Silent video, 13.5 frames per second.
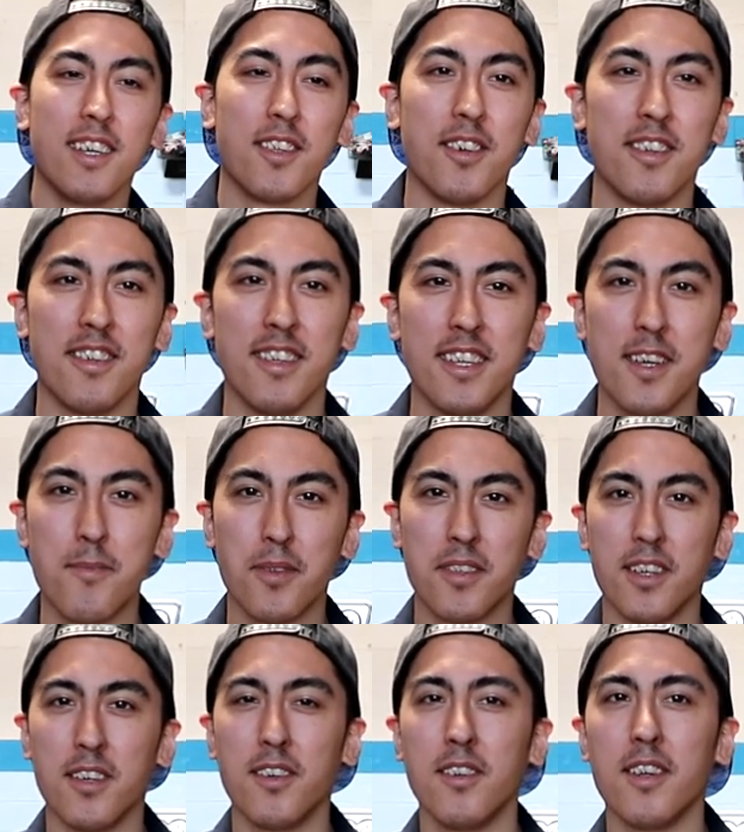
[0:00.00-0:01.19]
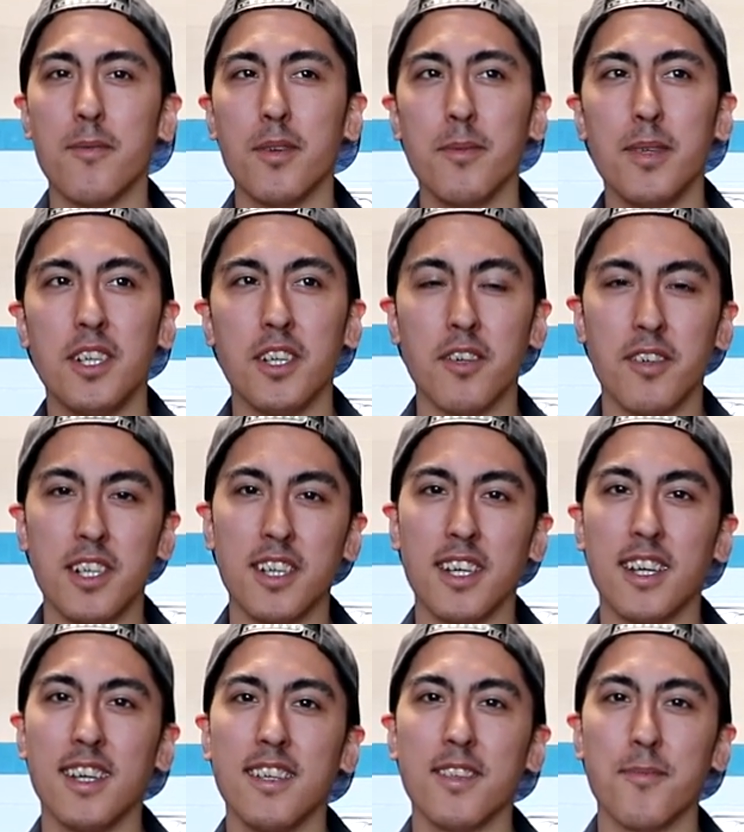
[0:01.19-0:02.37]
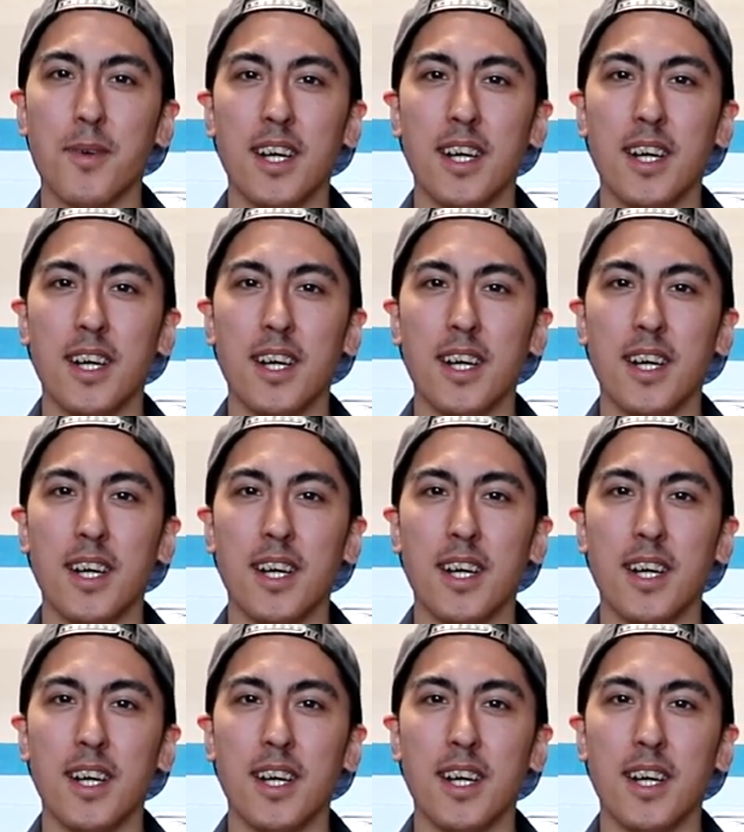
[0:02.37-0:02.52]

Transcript: So on today's episode, I'm going to be showing you guys